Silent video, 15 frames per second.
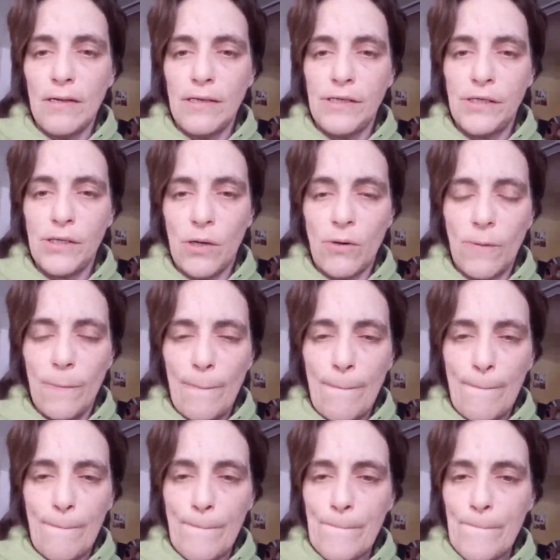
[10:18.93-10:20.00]
So
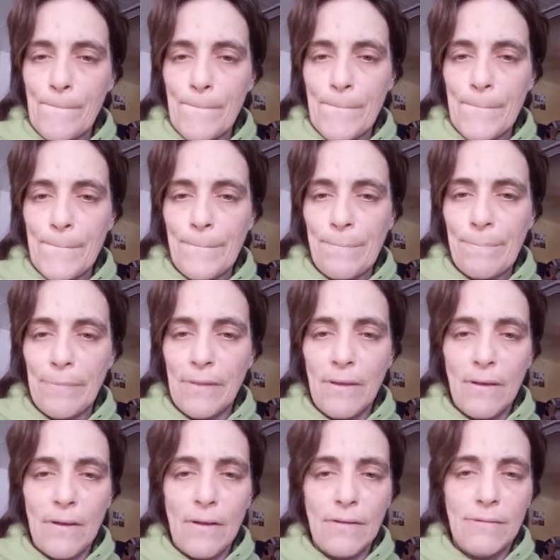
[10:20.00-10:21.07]

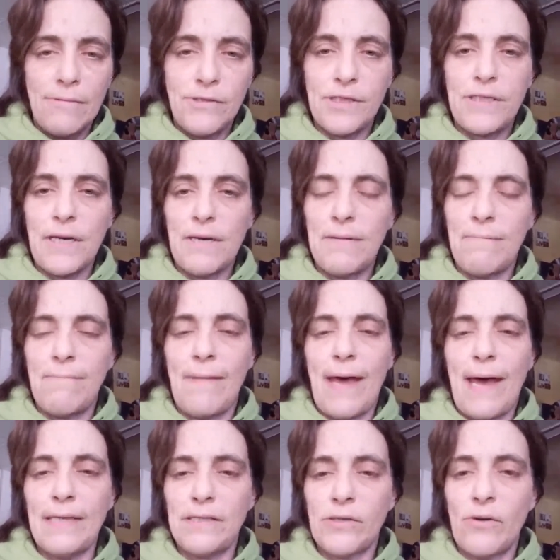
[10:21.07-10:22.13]
there's a ton of
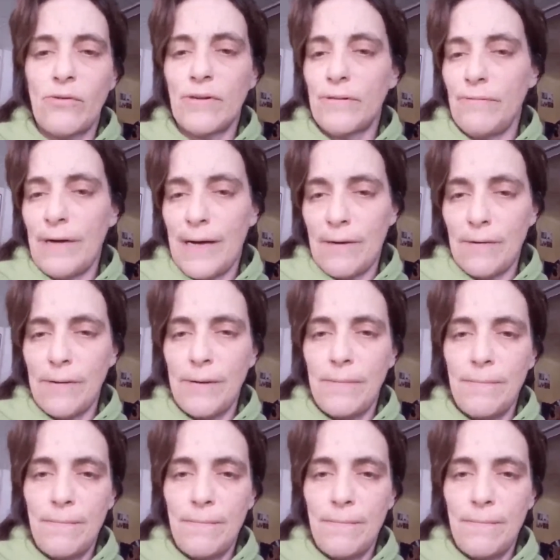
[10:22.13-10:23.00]
lies going around.